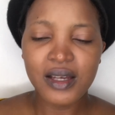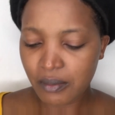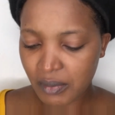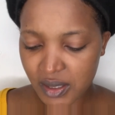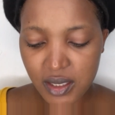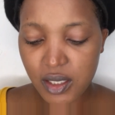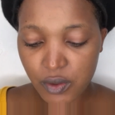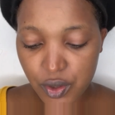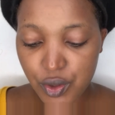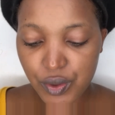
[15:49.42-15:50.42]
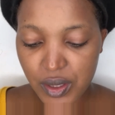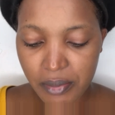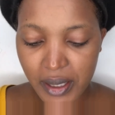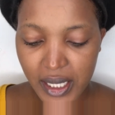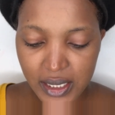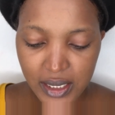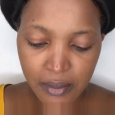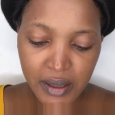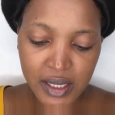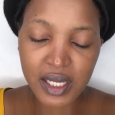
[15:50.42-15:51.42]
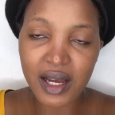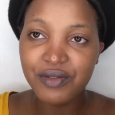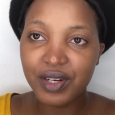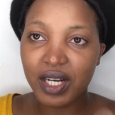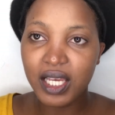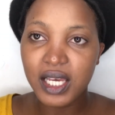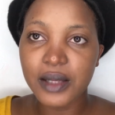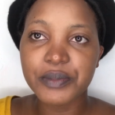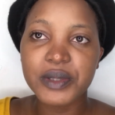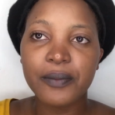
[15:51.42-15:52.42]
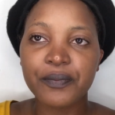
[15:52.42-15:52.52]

My skin was doing bad, but they have really helped.